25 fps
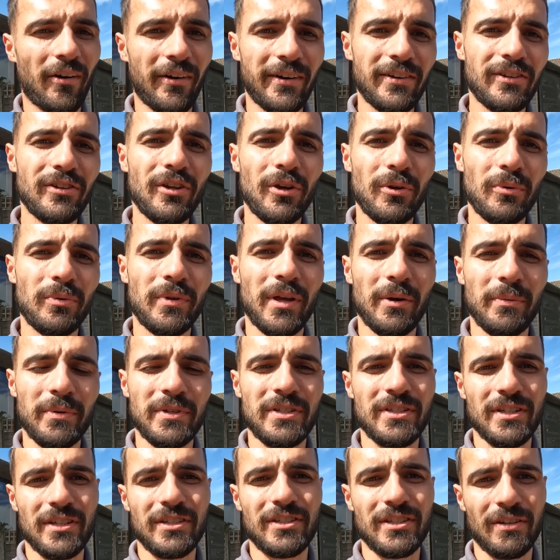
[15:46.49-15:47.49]
I knew there
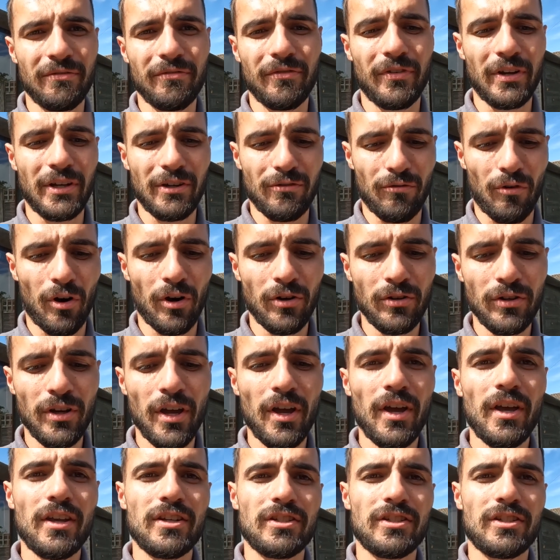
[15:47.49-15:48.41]
was something wrong.